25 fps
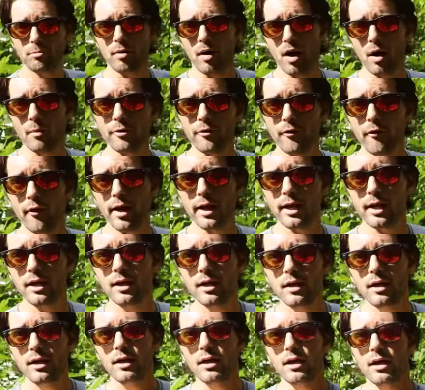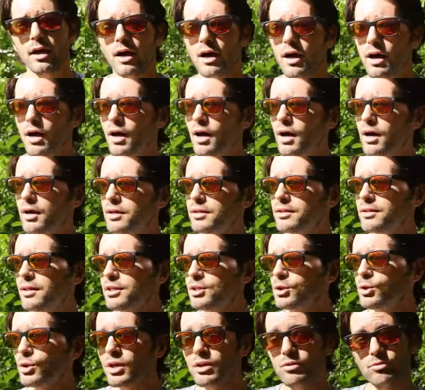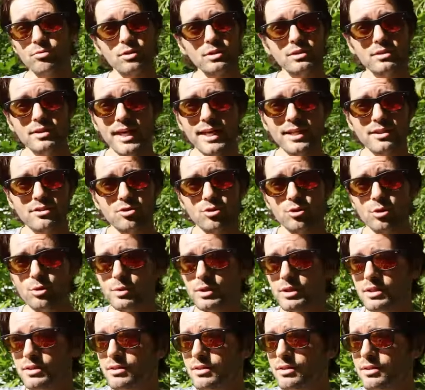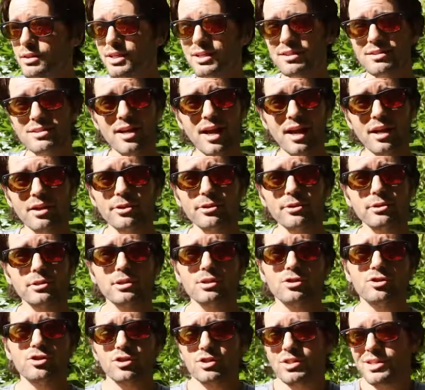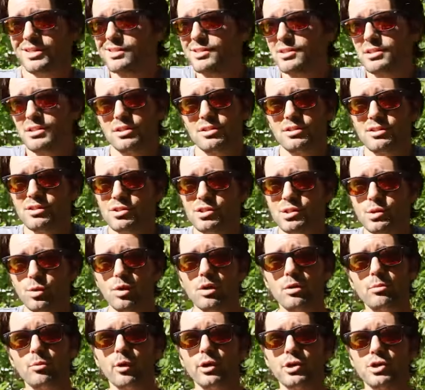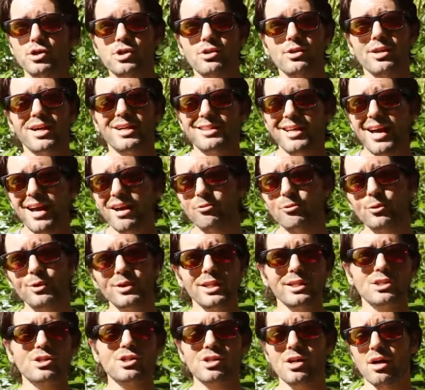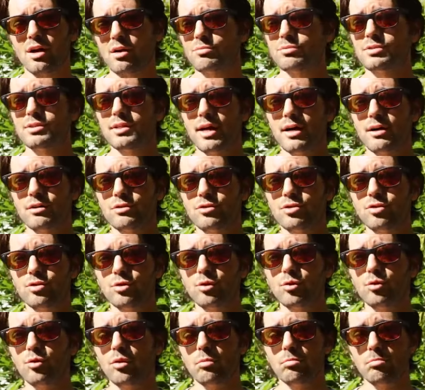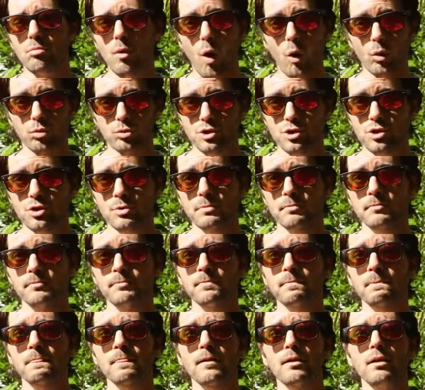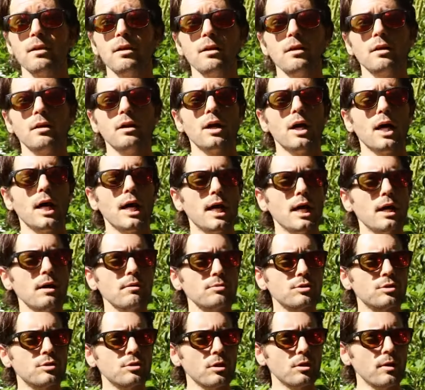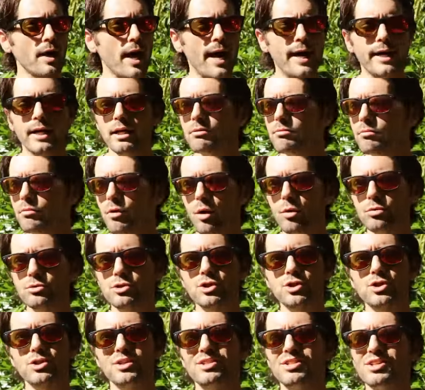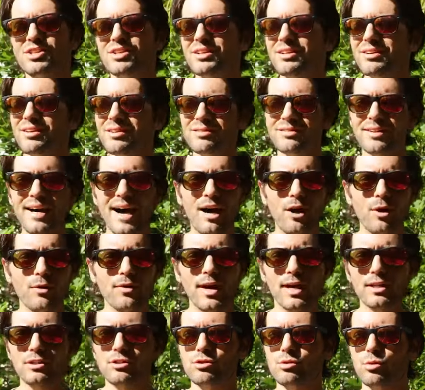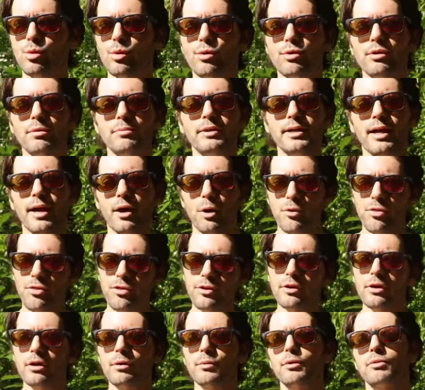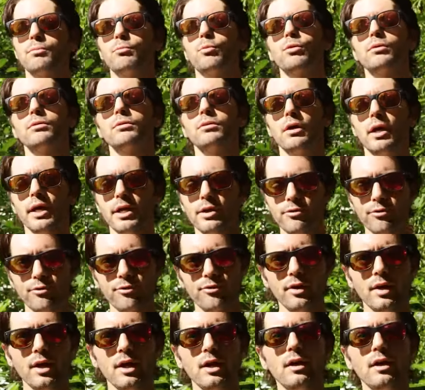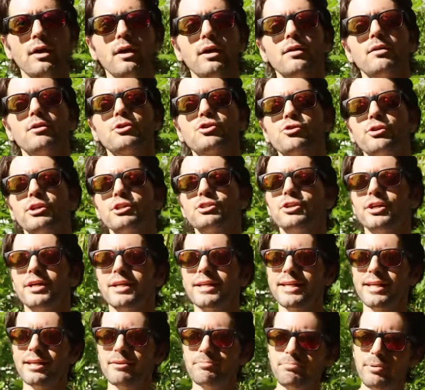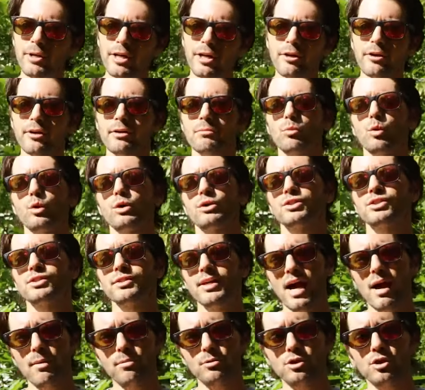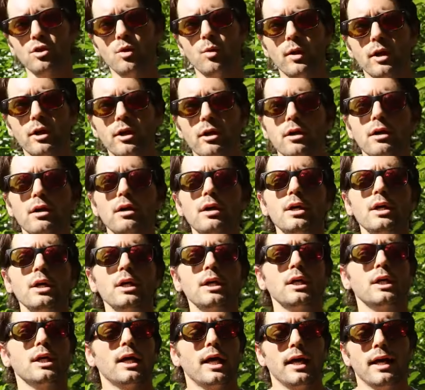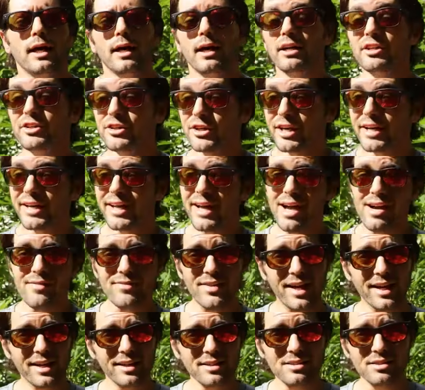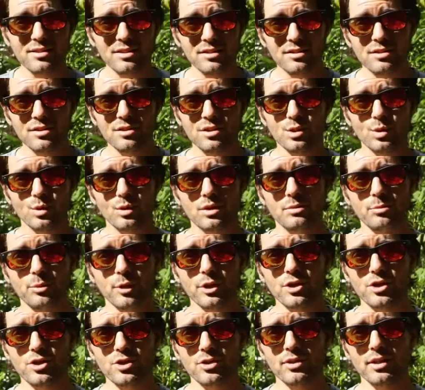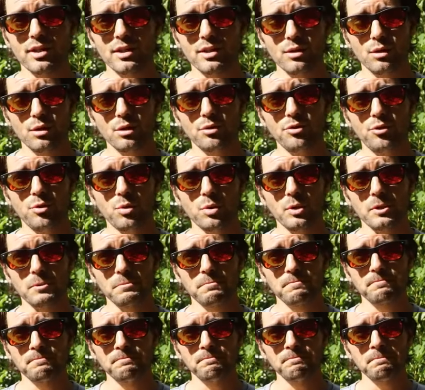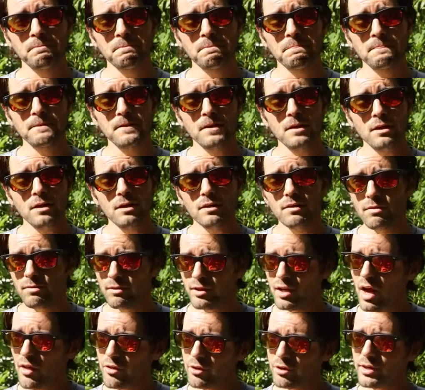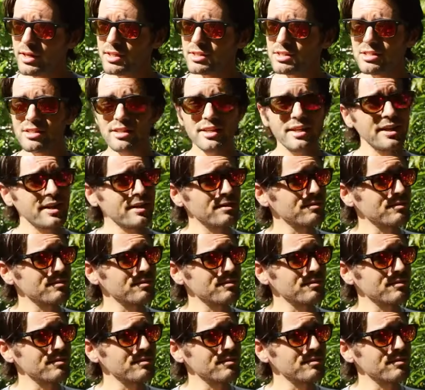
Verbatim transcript: pomegranate uh, that you can relate to with the containers is just consistent soil moisture. And that really just comes down to mulch. Uh, so adding mulch is gonna allow that soil to be healthier with more life, the trees are gonna get bigger and more established quicker, and you're gonna have that consistent soil moisture that you look for. The other nice thing,